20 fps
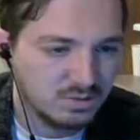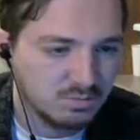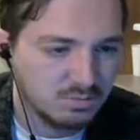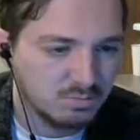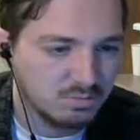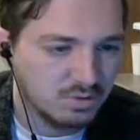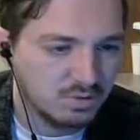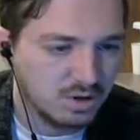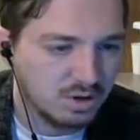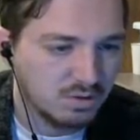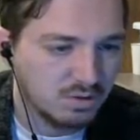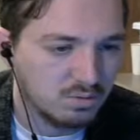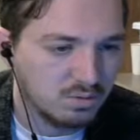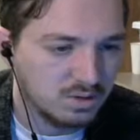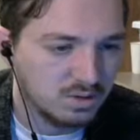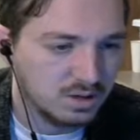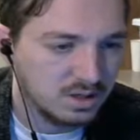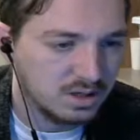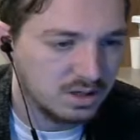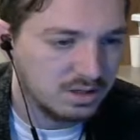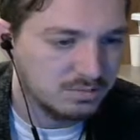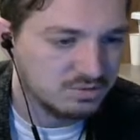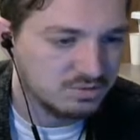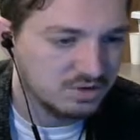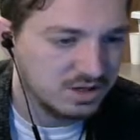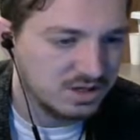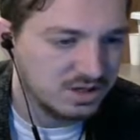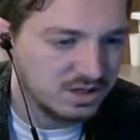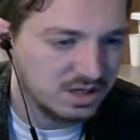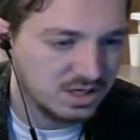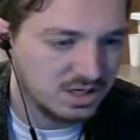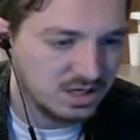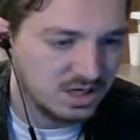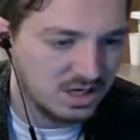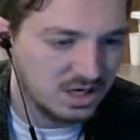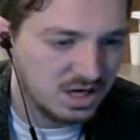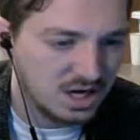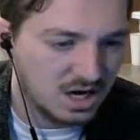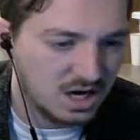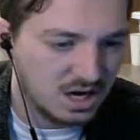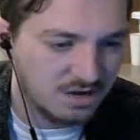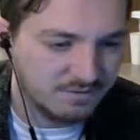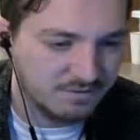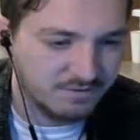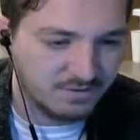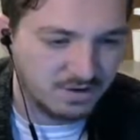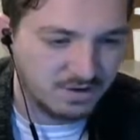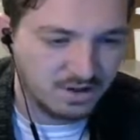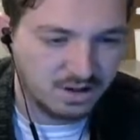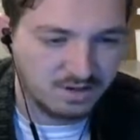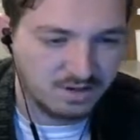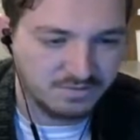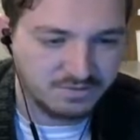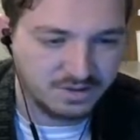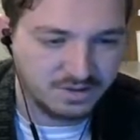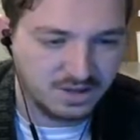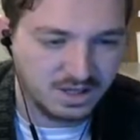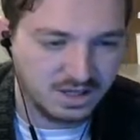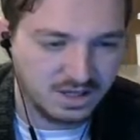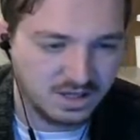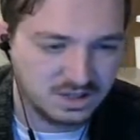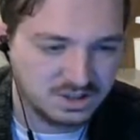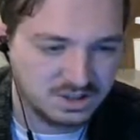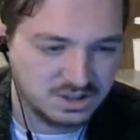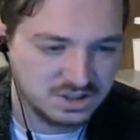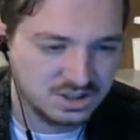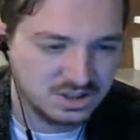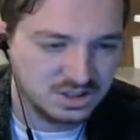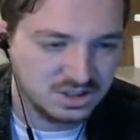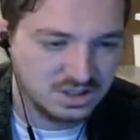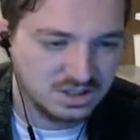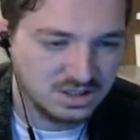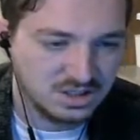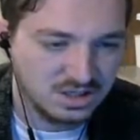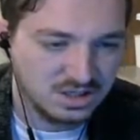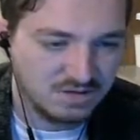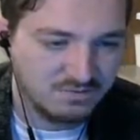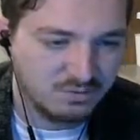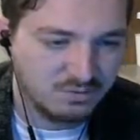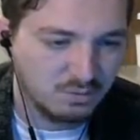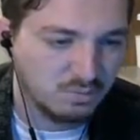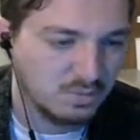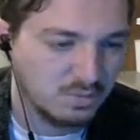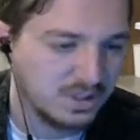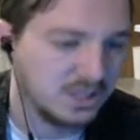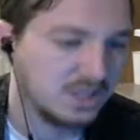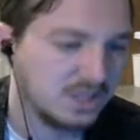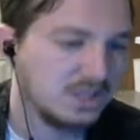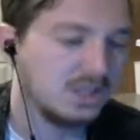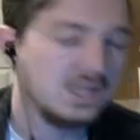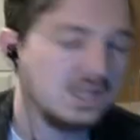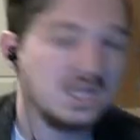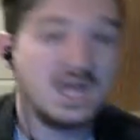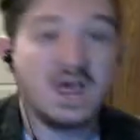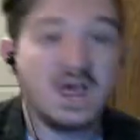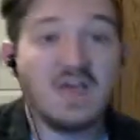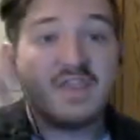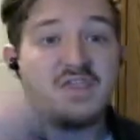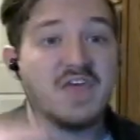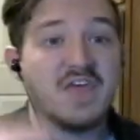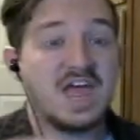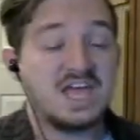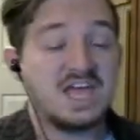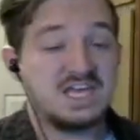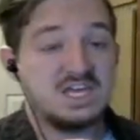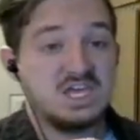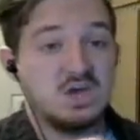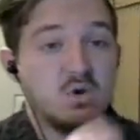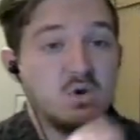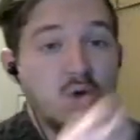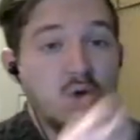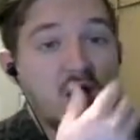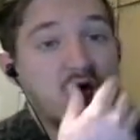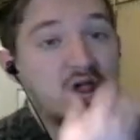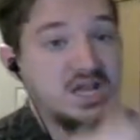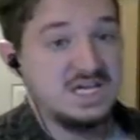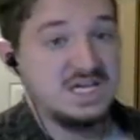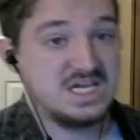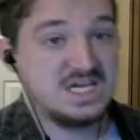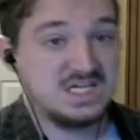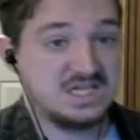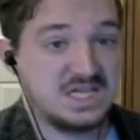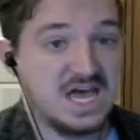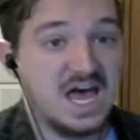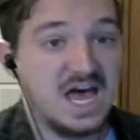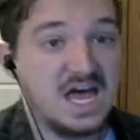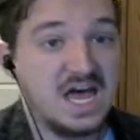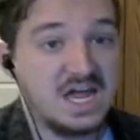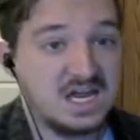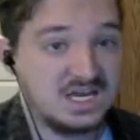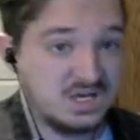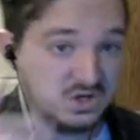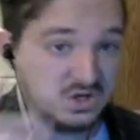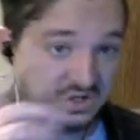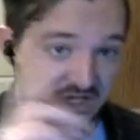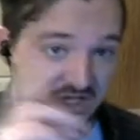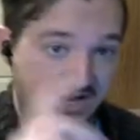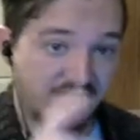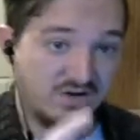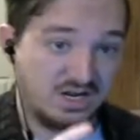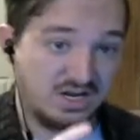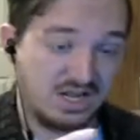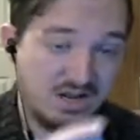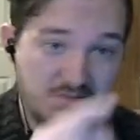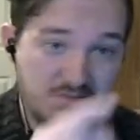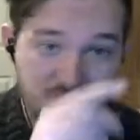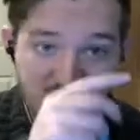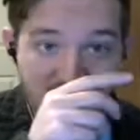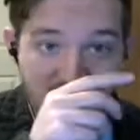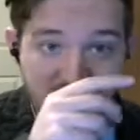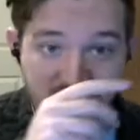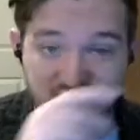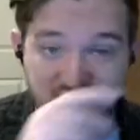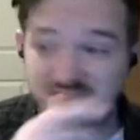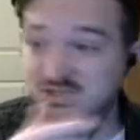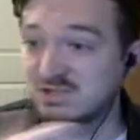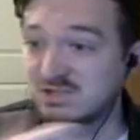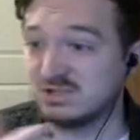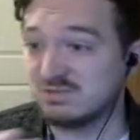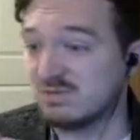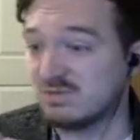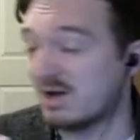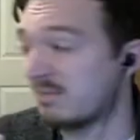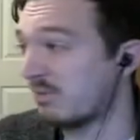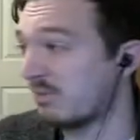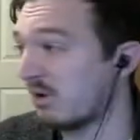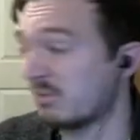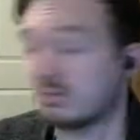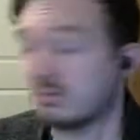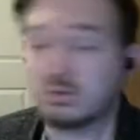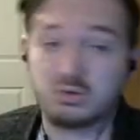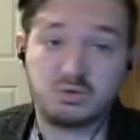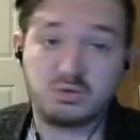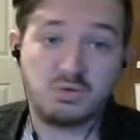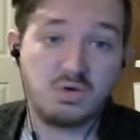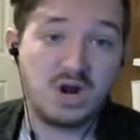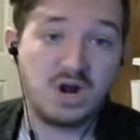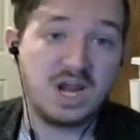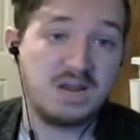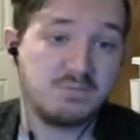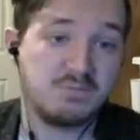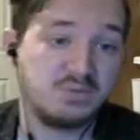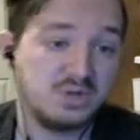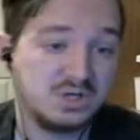Bro, I'm trying to not fall off the edge, if you will. Thank you, I'll eat that, and you'll never get it back. This is my purple grape.